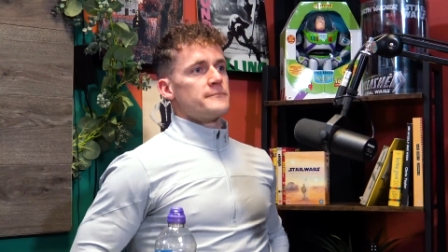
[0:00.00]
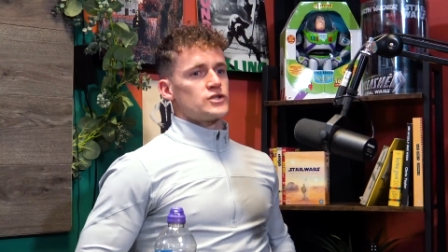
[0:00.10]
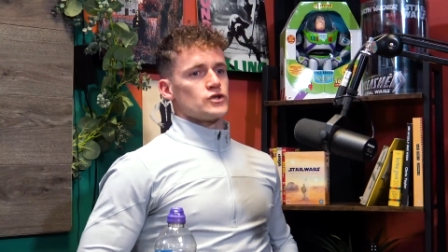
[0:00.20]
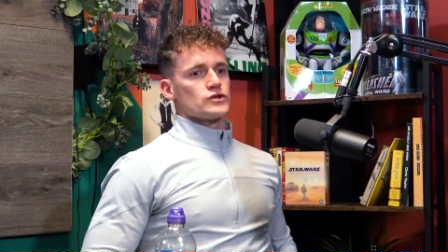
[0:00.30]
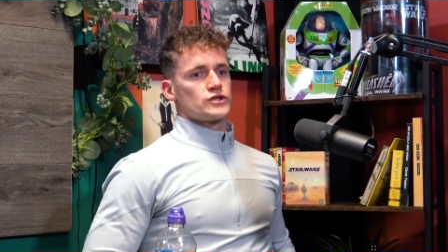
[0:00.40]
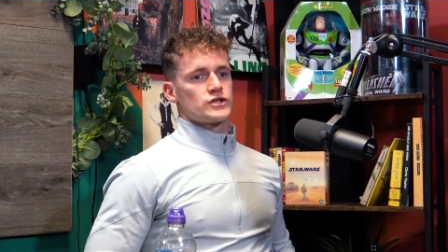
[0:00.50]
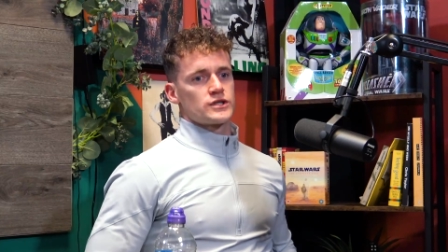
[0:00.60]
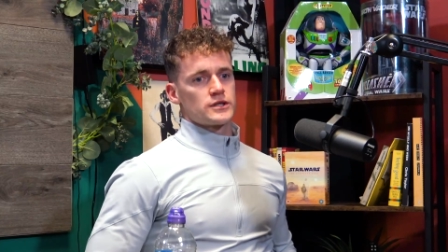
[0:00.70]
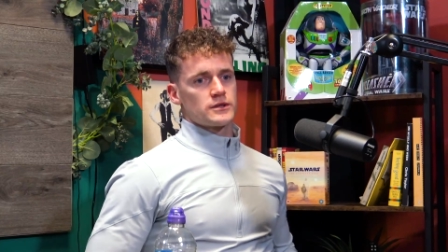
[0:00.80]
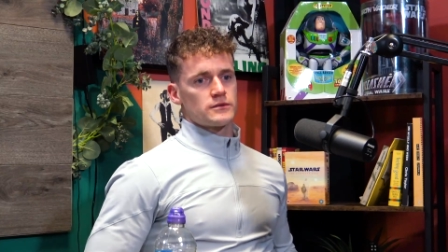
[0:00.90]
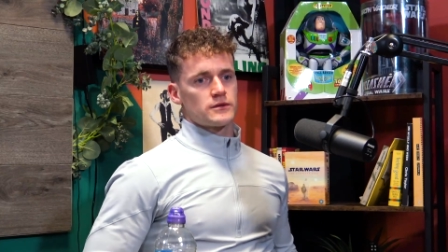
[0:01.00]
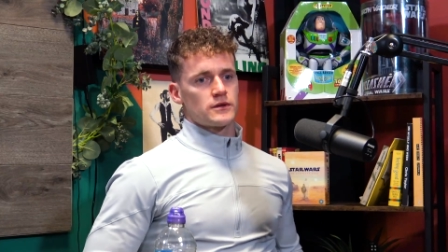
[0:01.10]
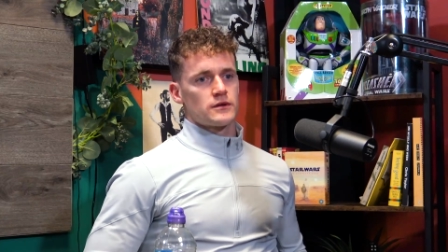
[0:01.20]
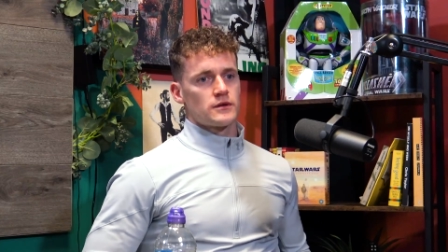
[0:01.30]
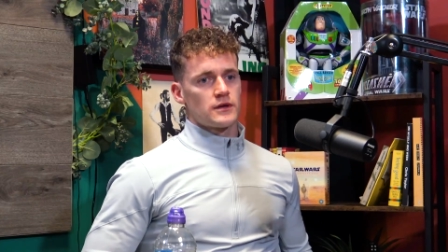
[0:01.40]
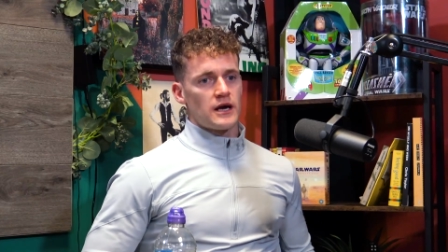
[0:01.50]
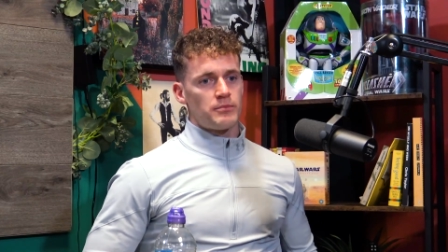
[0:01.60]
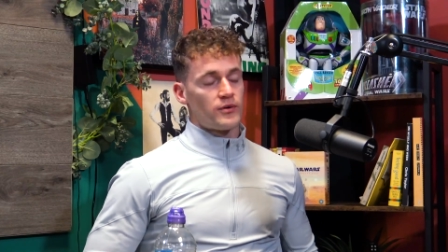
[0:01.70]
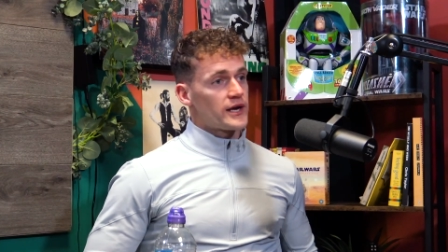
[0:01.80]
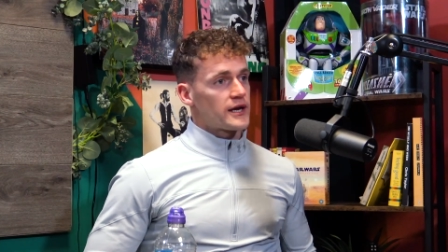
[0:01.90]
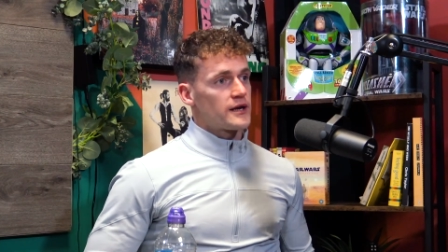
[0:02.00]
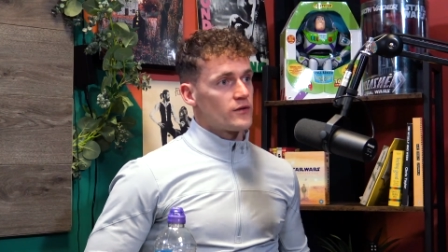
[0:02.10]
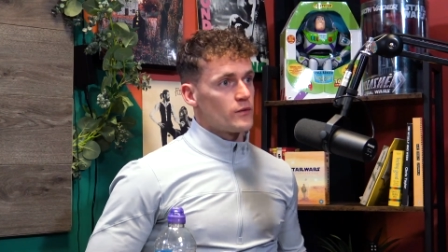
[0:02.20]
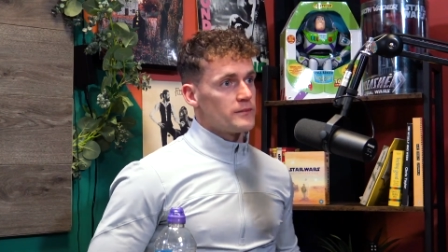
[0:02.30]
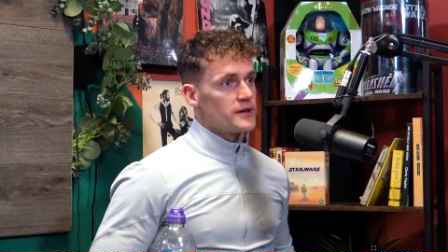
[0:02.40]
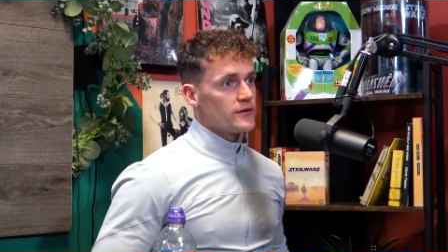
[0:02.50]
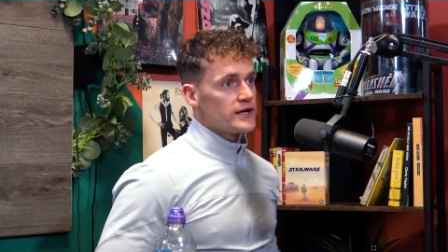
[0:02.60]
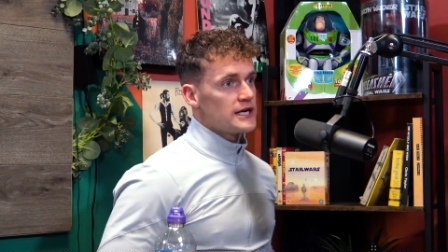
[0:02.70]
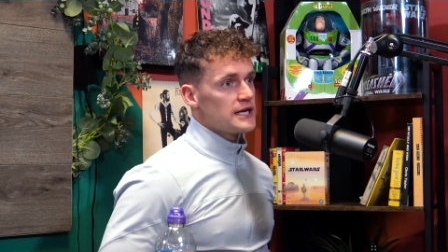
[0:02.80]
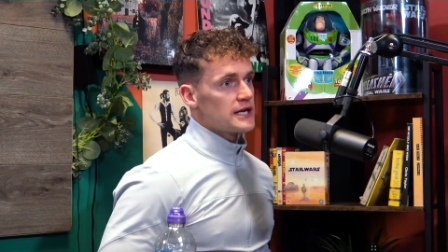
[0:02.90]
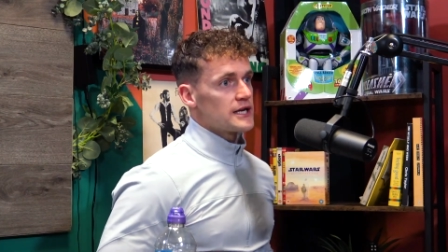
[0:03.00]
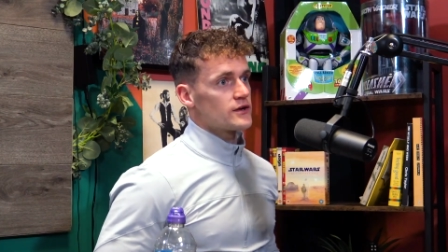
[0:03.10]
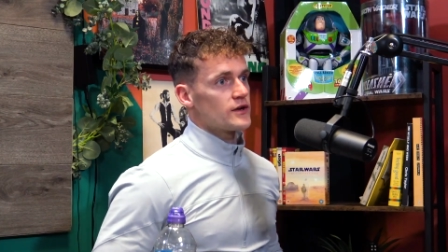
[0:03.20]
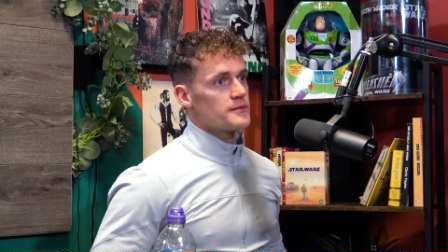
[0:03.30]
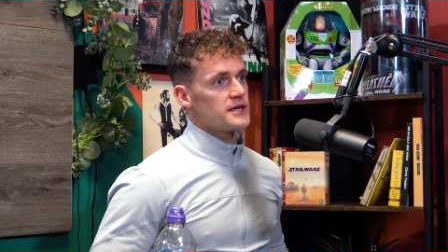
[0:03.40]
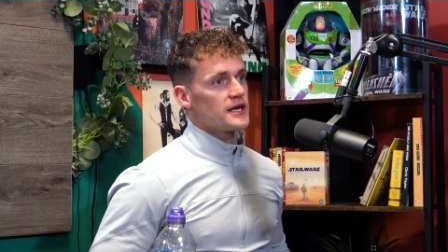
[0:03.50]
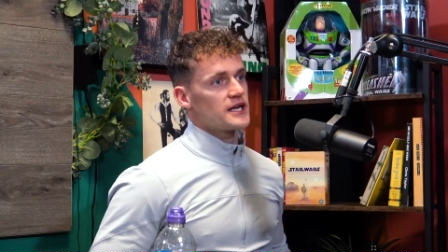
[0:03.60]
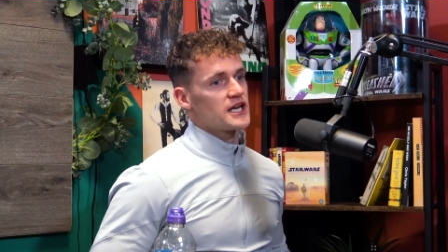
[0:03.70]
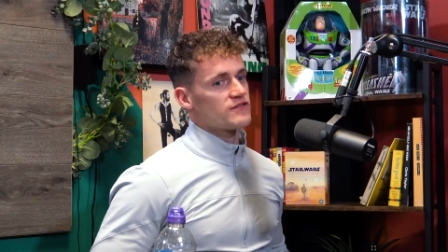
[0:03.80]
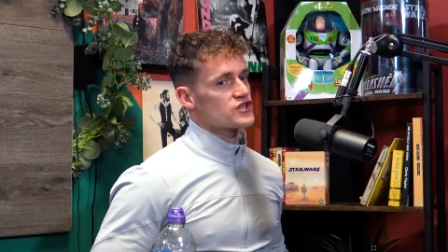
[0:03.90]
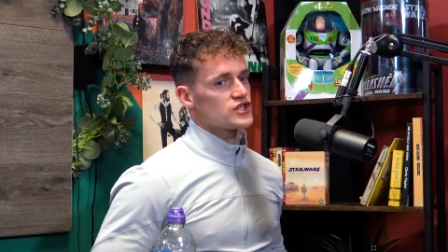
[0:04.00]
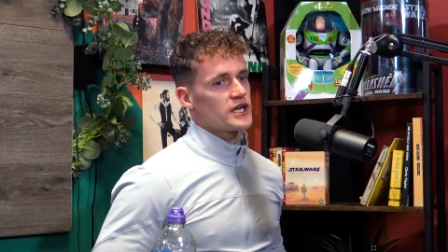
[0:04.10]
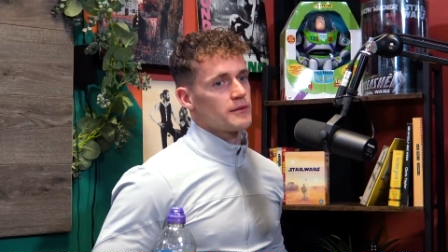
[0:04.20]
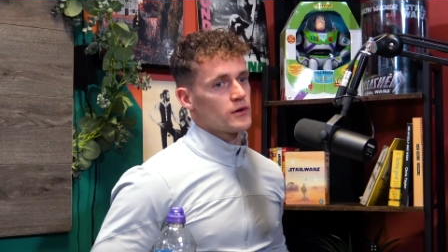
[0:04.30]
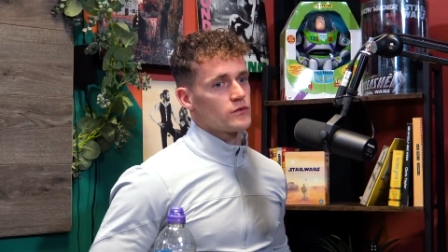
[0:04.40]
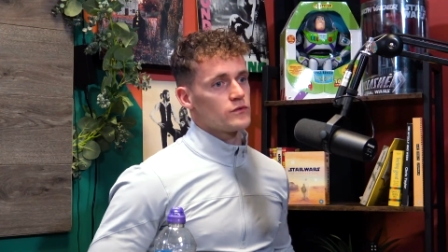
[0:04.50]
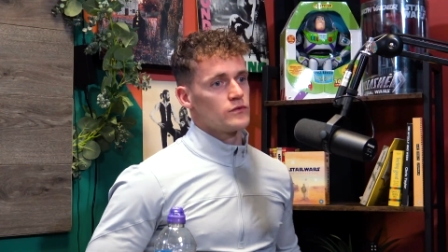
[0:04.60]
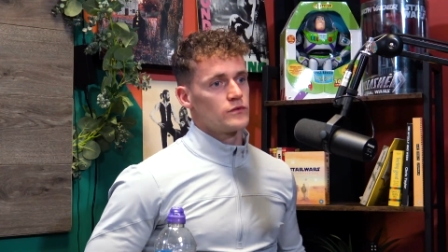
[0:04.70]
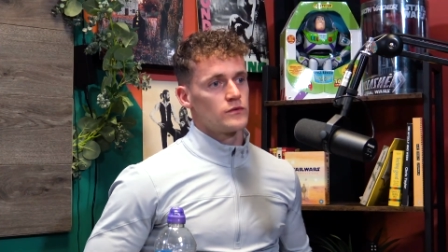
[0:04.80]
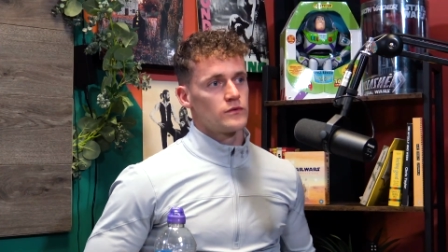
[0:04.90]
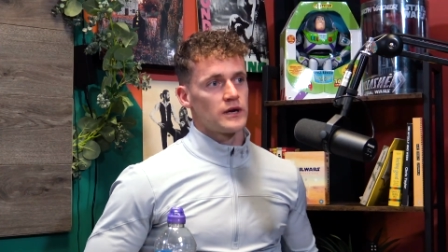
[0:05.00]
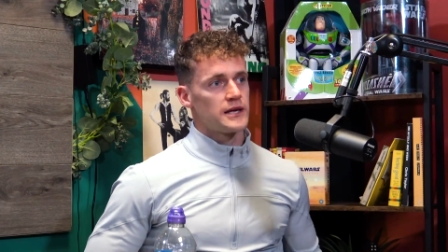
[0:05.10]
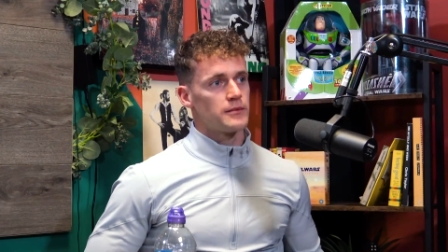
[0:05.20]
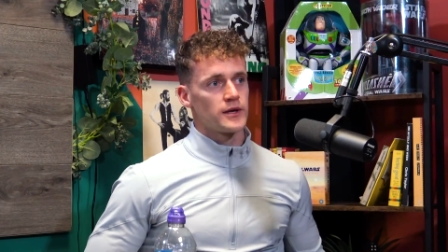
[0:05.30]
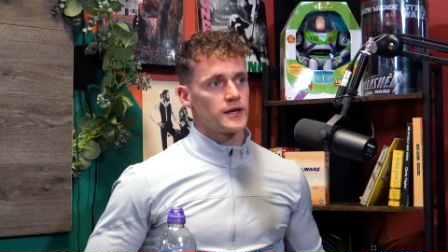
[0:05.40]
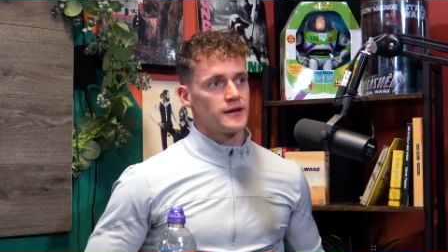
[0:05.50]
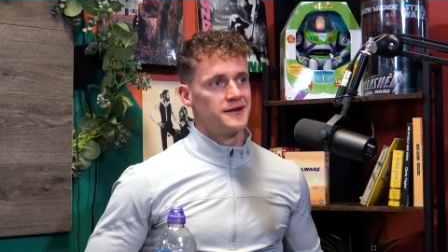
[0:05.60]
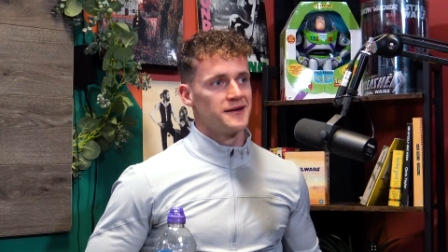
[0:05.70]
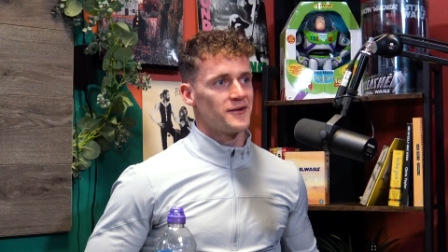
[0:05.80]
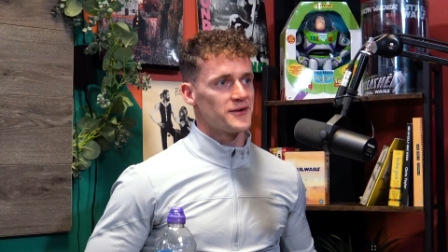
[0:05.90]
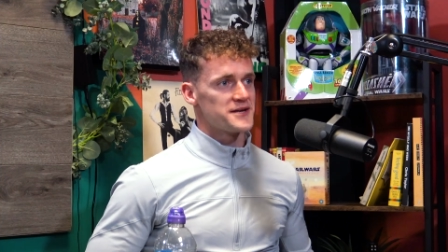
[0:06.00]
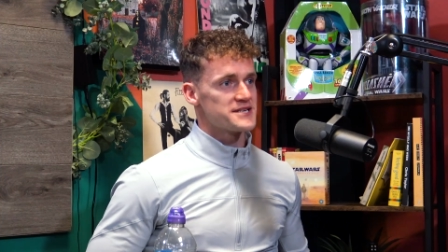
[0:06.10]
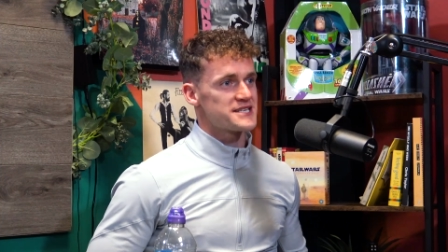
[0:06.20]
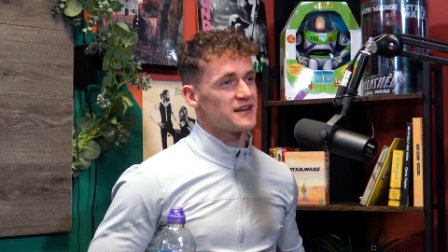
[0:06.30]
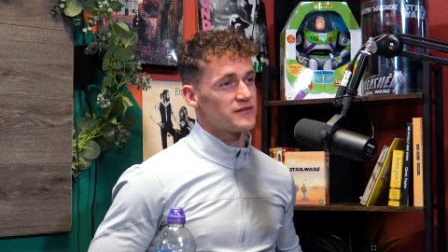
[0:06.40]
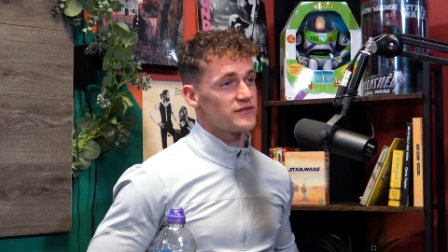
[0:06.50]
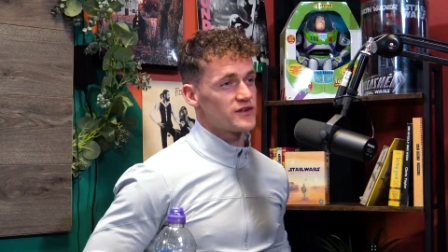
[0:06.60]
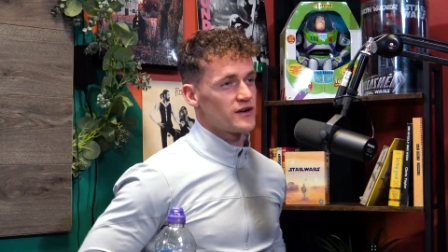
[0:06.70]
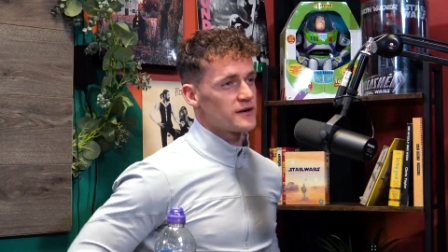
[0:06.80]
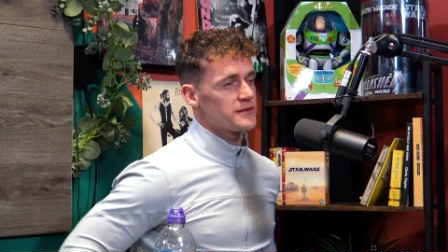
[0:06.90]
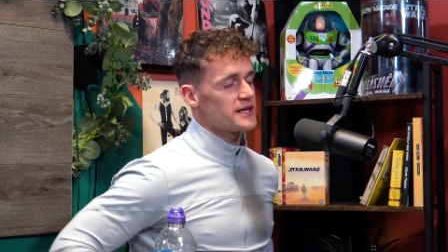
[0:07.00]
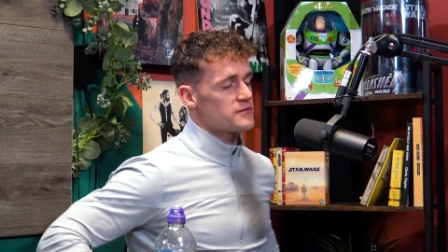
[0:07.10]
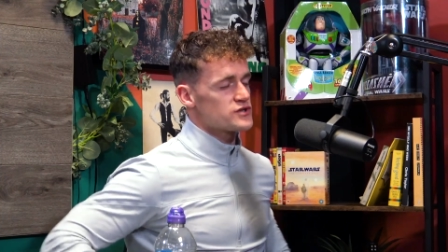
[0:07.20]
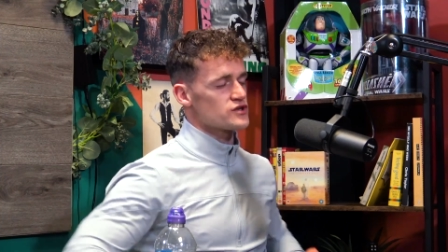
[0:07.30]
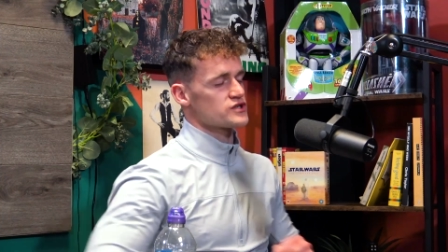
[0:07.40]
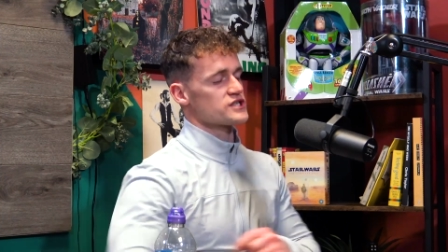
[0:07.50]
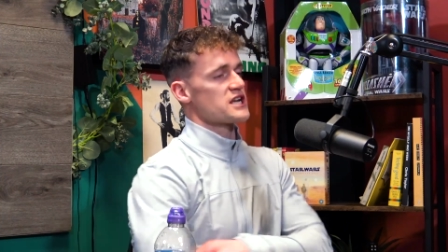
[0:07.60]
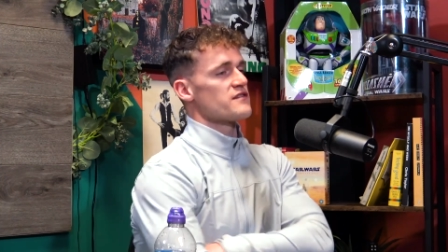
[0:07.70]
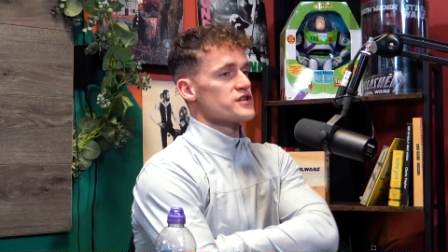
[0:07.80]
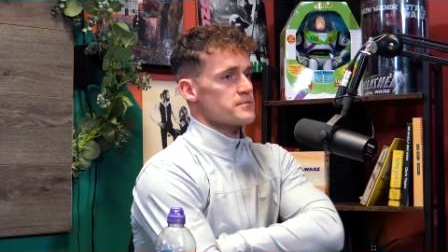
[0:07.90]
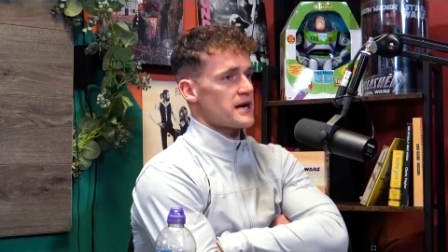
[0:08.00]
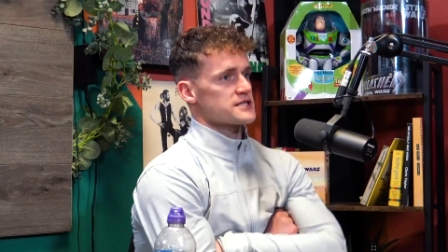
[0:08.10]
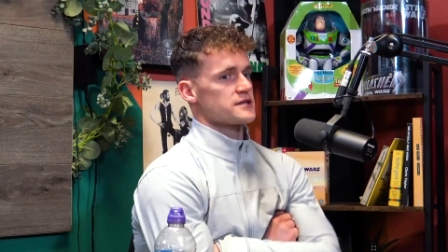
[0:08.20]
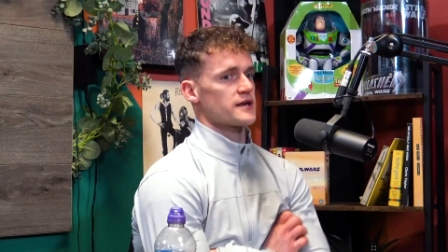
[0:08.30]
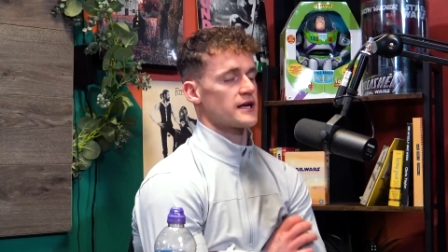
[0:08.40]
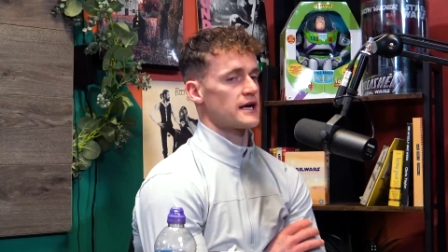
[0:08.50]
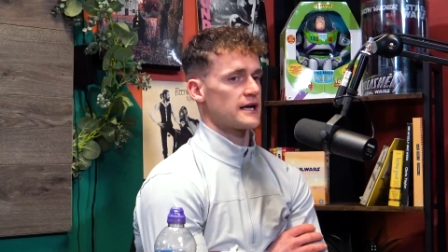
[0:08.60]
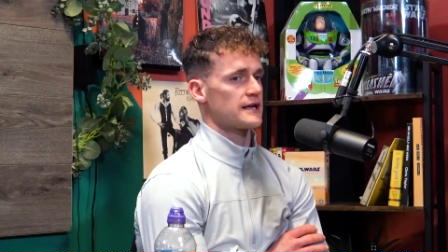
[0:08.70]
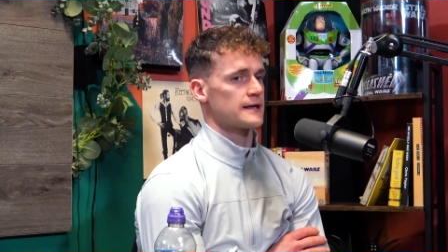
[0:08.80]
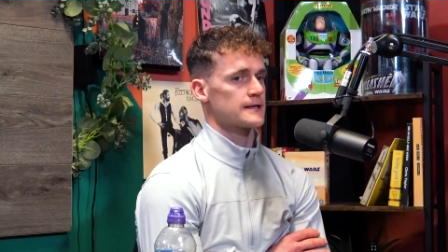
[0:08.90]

Just prick to women, yeah. really. Like, do you know what I mean? I didn't give a shit about anybody, only yeah. myself. Do you know what I mean? I was just a selfish bastard and